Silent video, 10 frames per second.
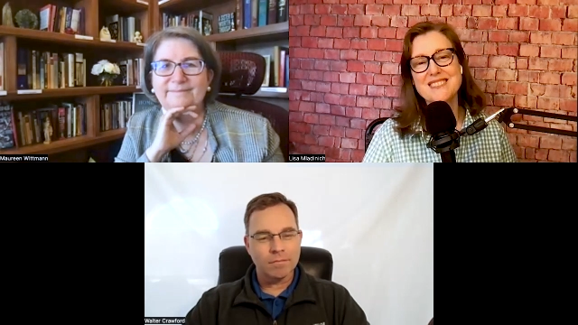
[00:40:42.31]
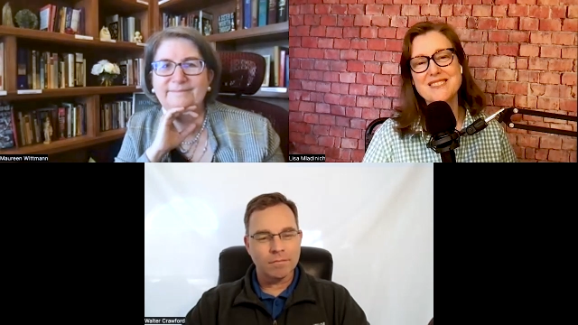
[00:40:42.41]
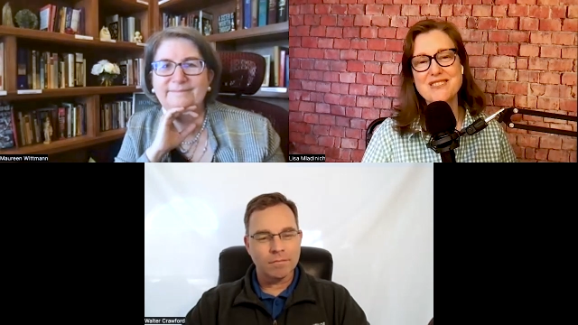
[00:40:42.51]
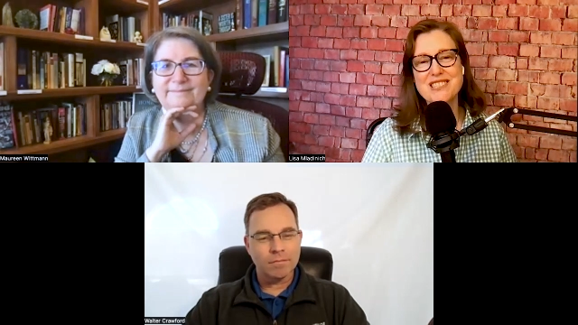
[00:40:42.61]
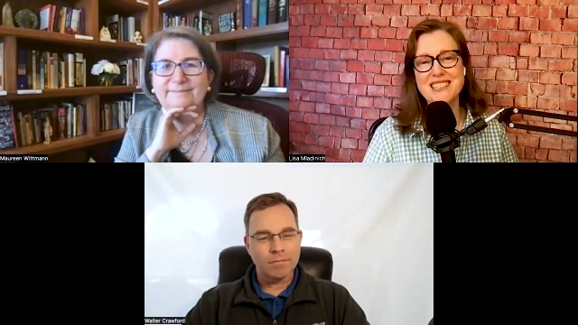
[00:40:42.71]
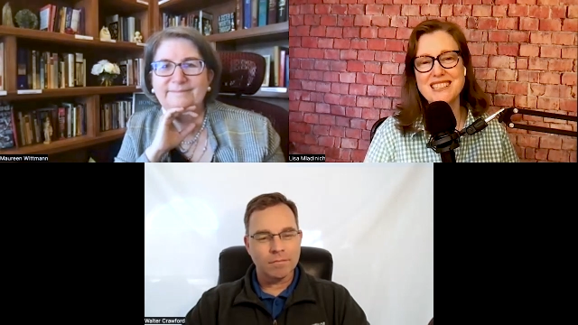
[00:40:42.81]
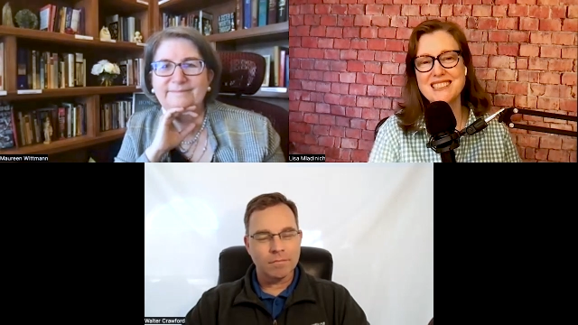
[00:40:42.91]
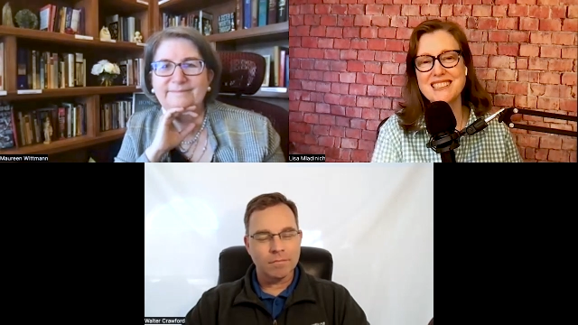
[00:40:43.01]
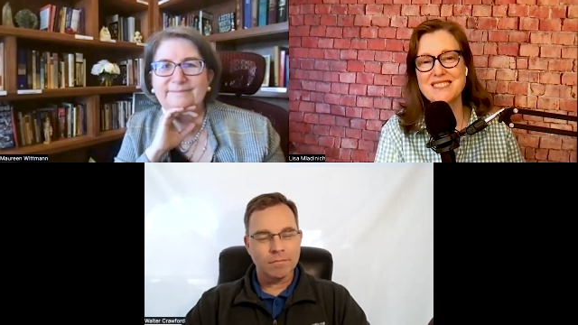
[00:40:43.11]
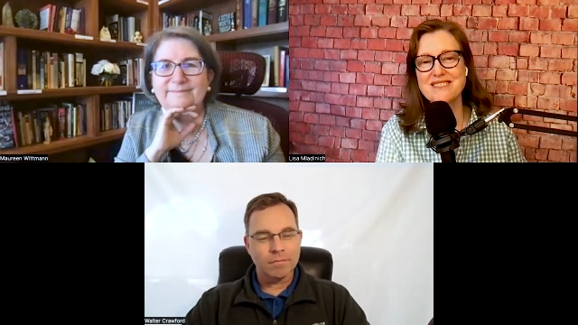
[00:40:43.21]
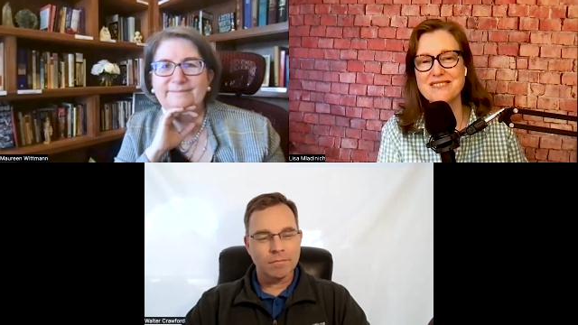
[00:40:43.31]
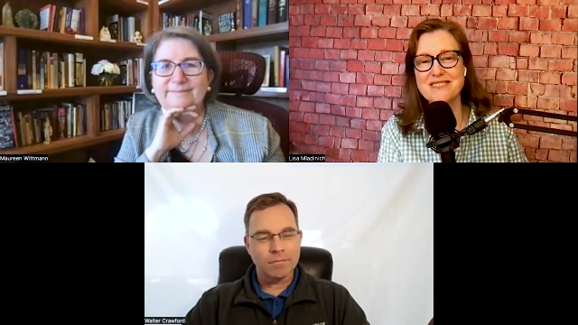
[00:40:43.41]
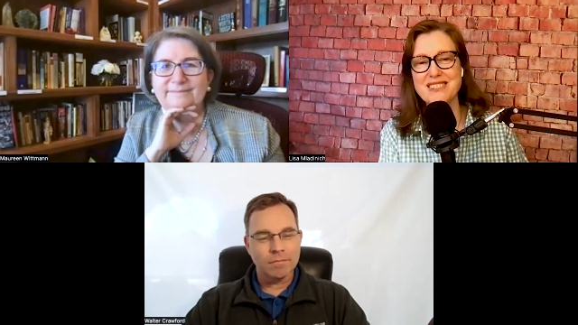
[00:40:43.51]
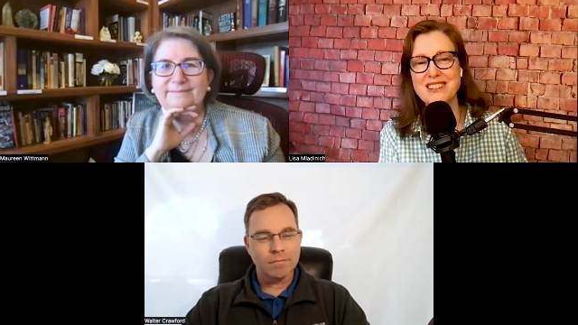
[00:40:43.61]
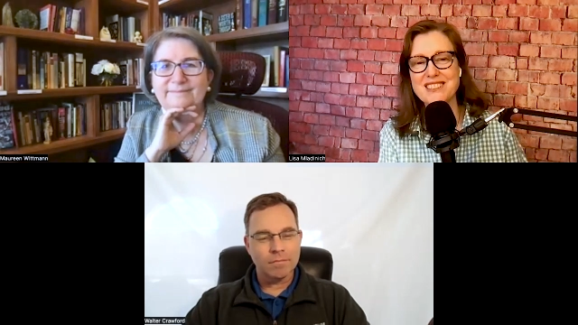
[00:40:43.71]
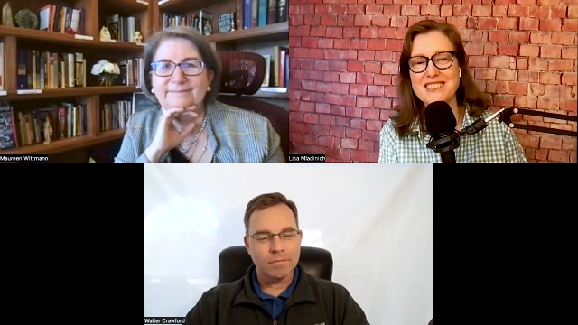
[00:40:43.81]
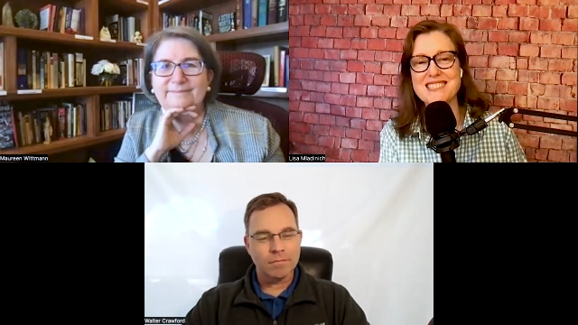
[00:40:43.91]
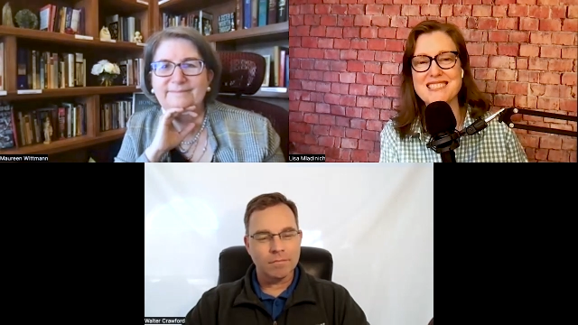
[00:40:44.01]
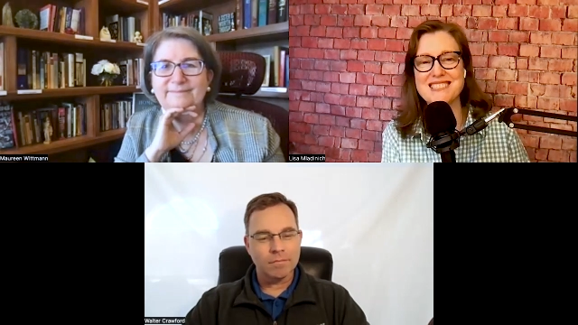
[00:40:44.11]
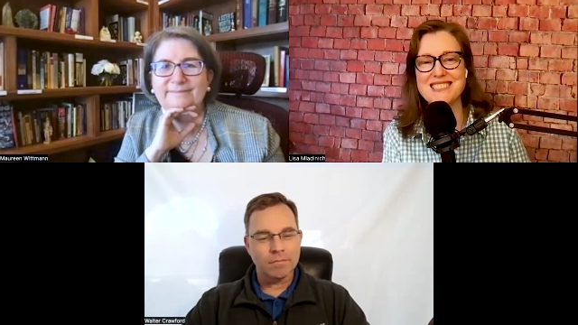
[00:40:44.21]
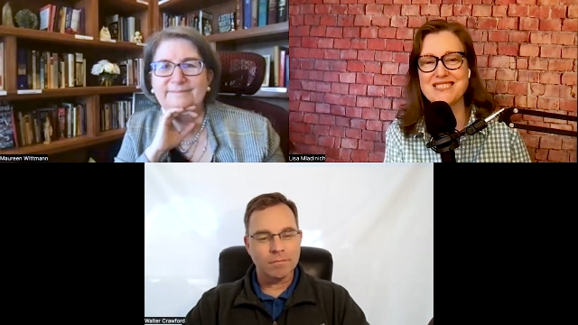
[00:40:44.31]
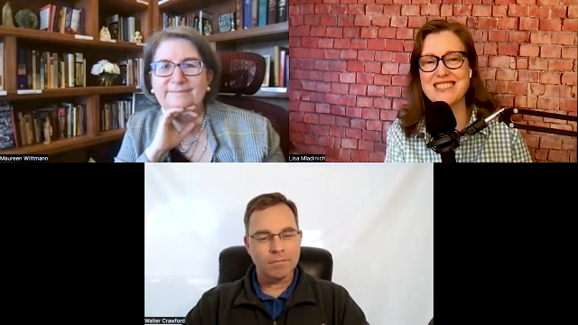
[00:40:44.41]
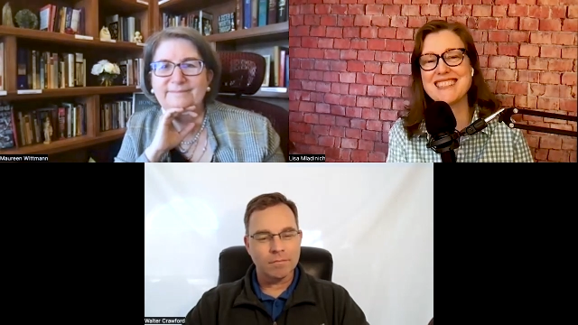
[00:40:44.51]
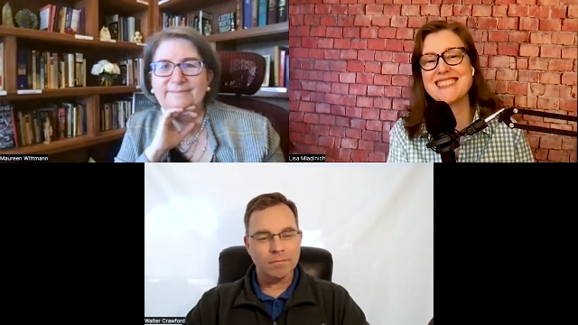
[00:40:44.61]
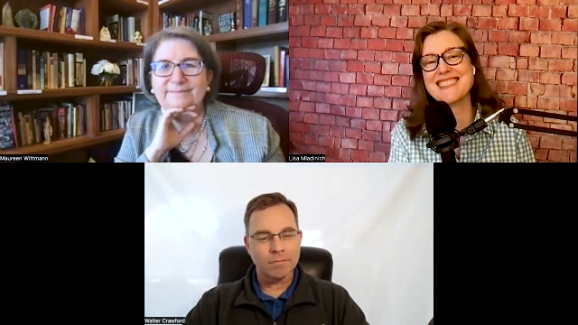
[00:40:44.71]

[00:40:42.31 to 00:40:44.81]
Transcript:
Speaker 1: What would you like to leave our listeners with?